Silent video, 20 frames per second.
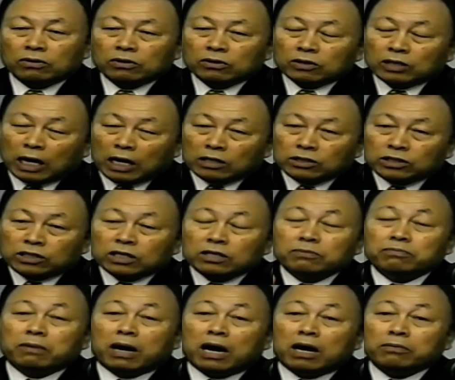chapter 28,
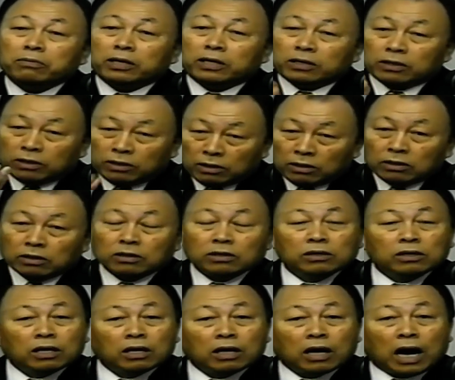verse 23, wherever
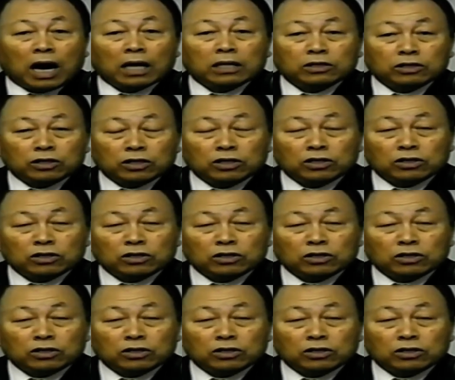they go,